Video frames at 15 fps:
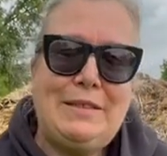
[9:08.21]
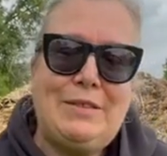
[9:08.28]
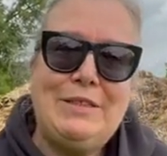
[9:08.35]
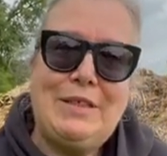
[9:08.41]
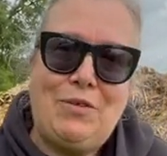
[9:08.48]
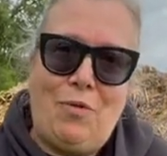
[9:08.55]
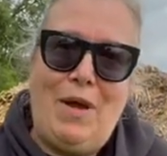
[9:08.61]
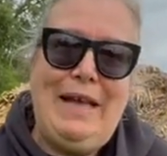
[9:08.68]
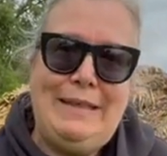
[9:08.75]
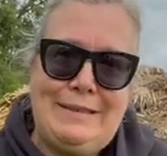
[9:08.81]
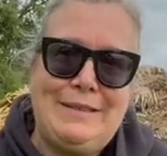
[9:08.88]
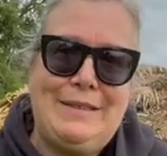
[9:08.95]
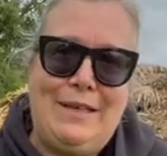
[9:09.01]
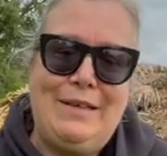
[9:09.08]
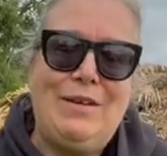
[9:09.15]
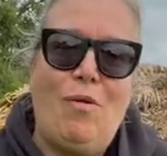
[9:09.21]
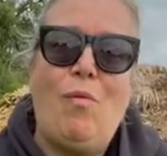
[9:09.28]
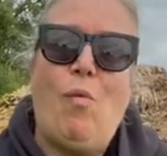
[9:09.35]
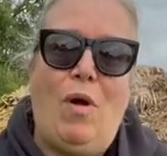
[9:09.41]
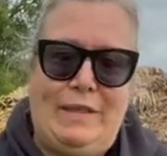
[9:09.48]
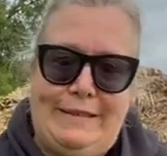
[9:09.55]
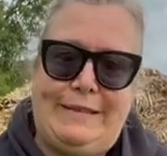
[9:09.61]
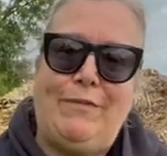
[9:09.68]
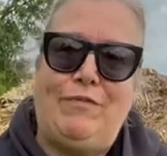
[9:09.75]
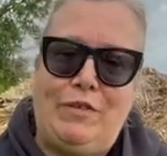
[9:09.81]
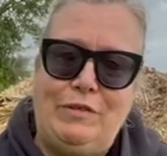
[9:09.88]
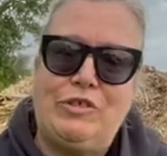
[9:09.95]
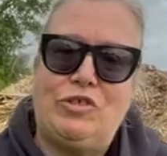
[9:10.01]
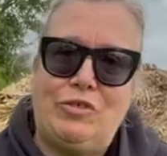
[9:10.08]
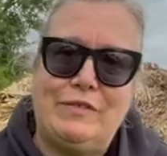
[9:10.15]
to the question, what's the
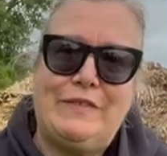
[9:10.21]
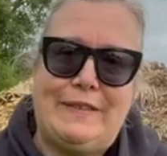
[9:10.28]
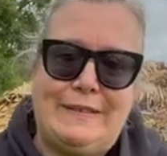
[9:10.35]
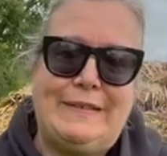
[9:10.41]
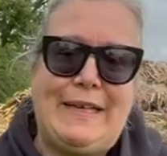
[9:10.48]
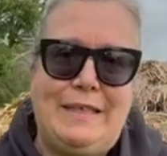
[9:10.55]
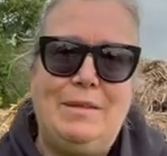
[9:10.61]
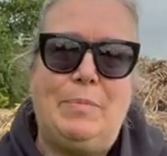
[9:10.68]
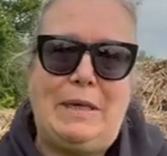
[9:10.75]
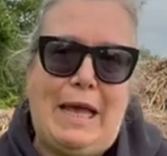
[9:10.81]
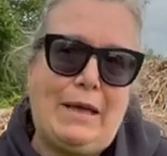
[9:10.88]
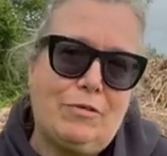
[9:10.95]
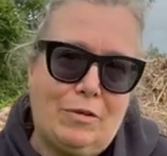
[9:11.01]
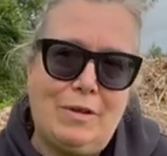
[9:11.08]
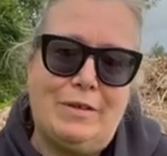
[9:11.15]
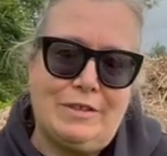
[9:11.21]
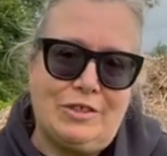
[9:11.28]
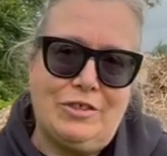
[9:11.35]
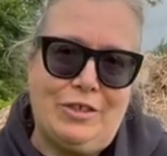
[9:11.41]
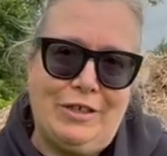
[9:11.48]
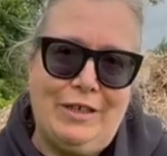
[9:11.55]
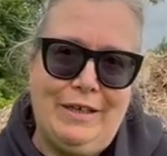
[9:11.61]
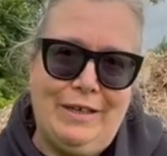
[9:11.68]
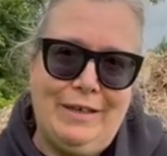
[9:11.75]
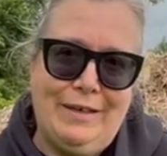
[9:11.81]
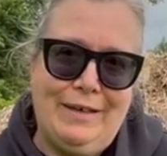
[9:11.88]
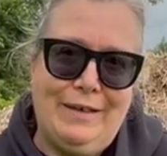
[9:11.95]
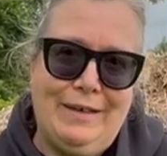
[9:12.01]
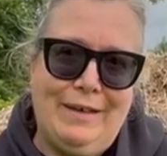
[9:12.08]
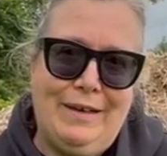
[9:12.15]
future of sustainable agriculture
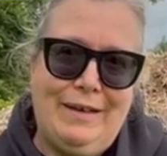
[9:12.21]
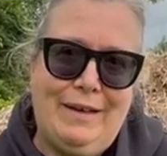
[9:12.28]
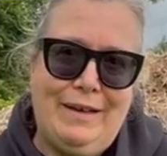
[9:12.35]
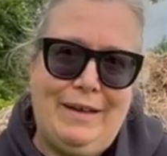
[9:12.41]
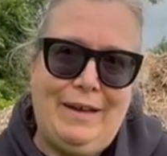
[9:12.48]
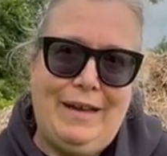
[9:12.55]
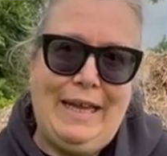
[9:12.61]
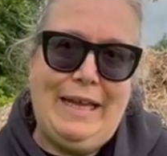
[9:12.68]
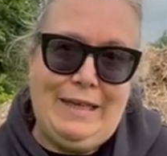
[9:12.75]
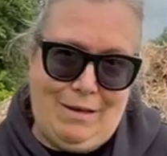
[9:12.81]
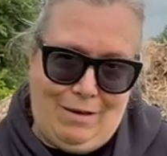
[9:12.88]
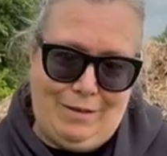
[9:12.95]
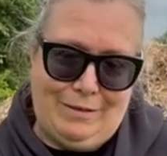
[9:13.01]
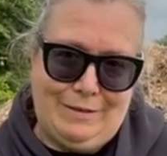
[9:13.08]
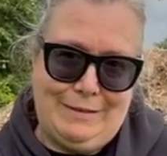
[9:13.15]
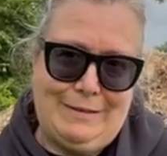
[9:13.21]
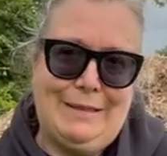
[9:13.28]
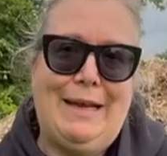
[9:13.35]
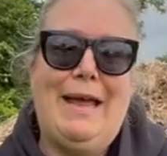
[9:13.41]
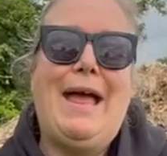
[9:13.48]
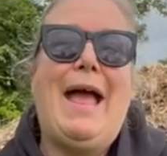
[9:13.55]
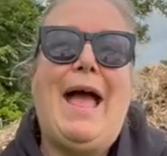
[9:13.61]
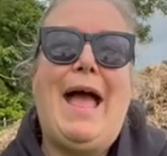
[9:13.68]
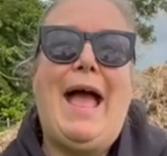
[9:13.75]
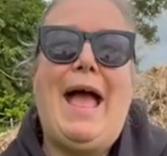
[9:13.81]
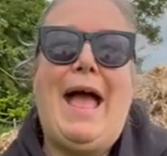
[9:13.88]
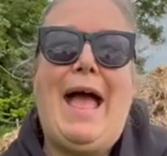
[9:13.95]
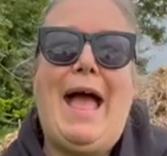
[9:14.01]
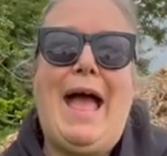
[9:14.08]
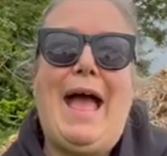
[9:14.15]
in Ireland? Yeah.
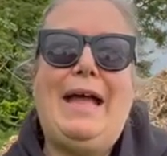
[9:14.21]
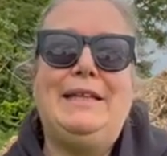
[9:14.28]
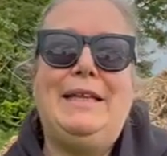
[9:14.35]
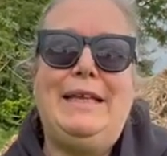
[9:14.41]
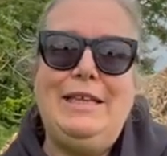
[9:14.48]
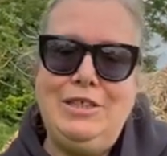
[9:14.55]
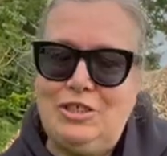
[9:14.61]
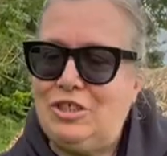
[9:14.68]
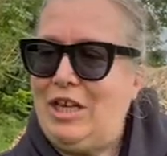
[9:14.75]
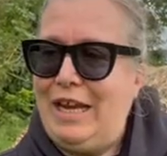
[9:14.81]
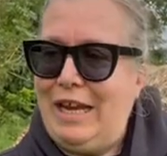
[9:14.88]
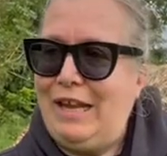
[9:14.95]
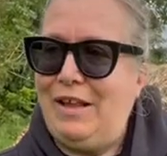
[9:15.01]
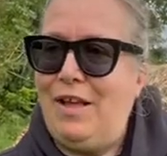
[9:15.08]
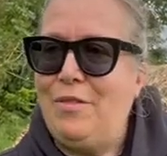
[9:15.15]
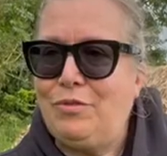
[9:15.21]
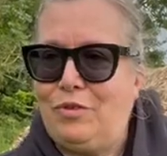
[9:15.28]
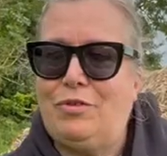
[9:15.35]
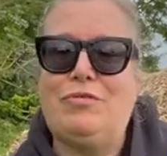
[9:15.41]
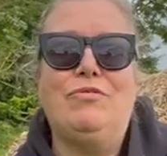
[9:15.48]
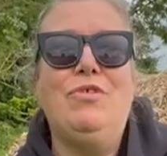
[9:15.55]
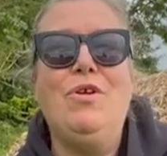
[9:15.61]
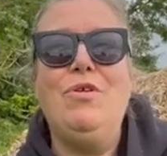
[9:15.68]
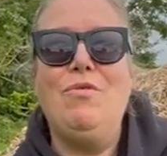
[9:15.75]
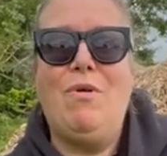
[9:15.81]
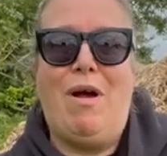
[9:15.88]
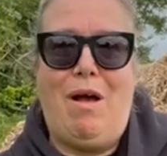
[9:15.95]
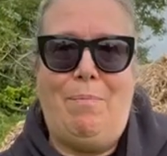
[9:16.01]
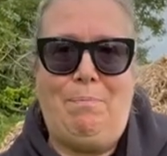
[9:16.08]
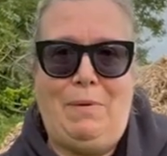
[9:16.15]
And the I Ching threw
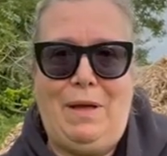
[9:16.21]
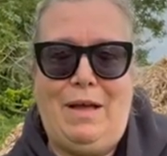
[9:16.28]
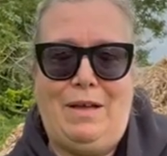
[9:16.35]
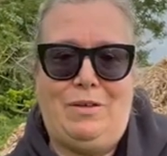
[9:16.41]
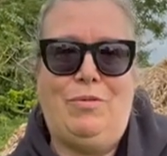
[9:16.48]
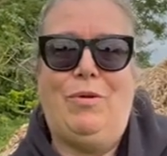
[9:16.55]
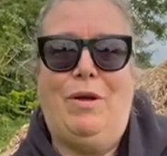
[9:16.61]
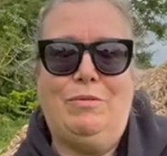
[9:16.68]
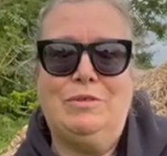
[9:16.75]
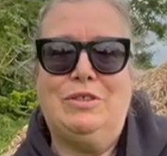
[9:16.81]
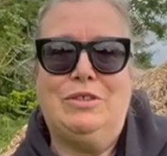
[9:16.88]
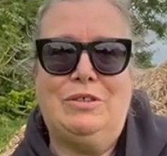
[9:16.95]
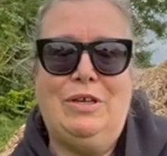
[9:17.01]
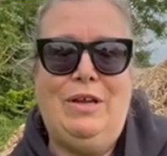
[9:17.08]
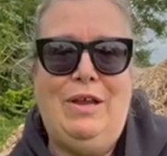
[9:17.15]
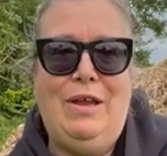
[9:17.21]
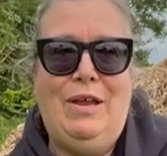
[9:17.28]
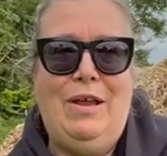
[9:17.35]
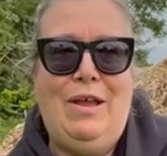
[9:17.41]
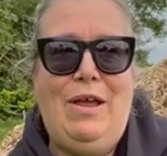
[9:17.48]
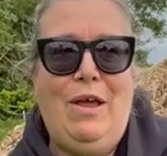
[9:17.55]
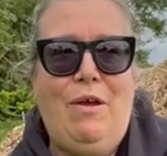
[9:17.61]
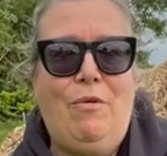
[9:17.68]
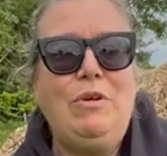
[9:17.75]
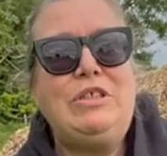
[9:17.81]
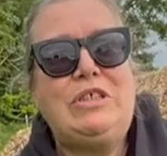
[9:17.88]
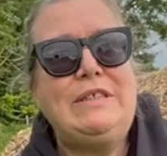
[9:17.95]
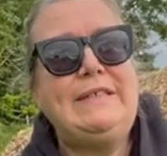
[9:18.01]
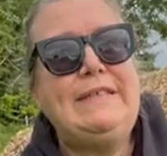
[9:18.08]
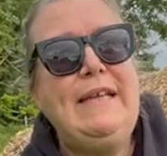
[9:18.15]
up a quote,
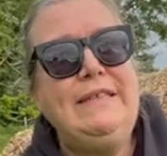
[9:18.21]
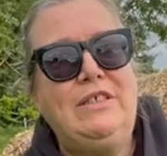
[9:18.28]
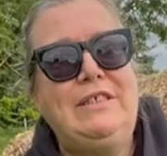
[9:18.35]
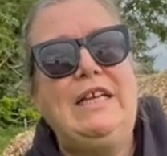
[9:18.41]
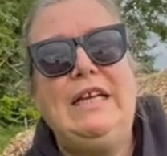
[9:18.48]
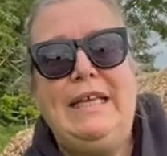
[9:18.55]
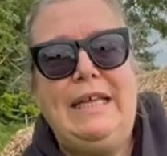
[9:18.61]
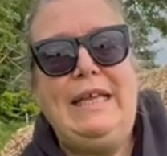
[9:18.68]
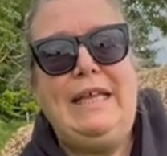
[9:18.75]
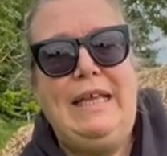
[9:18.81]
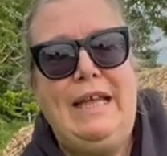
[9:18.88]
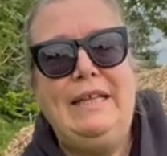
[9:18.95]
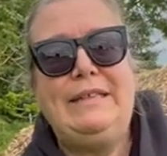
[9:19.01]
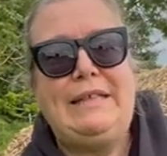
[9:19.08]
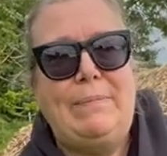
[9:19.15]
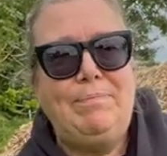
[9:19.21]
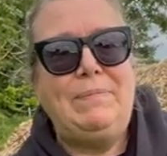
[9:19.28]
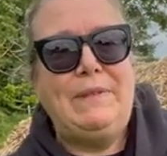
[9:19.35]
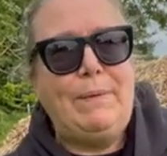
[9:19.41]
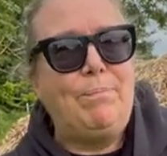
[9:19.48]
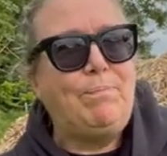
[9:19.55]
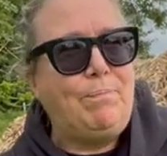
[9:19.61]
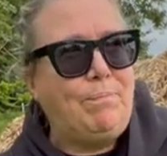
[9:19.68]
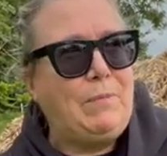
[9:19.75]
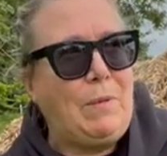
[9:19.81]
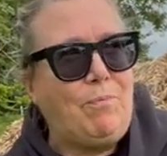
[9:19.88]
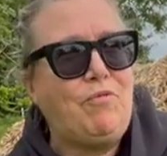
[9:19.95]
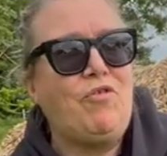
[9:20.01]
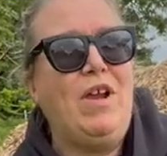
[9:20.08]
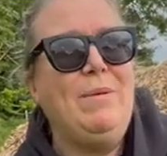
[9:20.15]
which essentially the, the, the
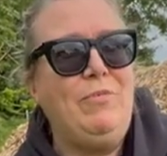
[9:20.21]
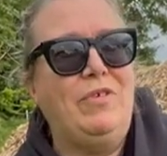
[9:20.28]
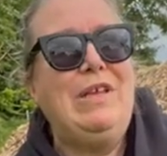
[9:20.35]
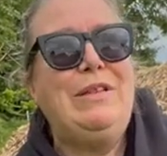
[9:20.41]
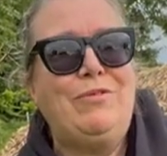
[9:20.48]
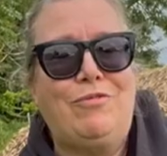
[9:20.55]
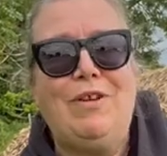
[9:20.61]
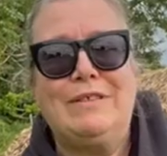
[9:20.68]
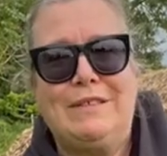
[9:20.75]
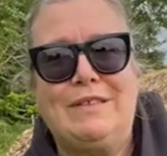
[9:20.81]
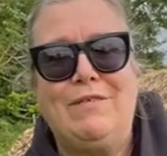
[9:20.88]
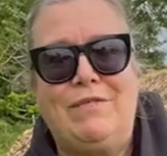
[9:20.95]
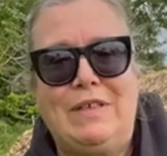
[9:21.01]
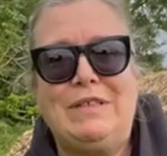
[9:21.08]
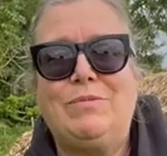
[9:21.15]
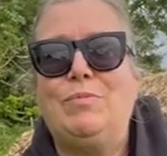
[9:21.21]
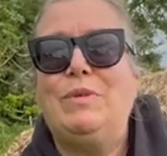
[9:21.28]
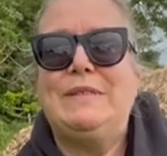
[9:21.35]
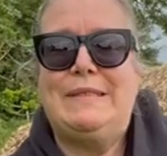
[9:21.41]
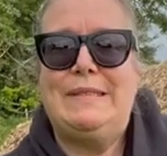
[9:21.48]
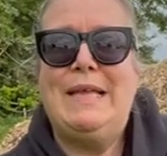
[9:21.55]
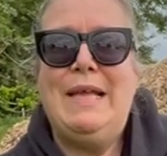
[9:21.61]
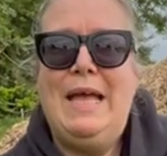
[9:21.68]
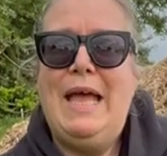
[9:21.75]
primary thrust of it was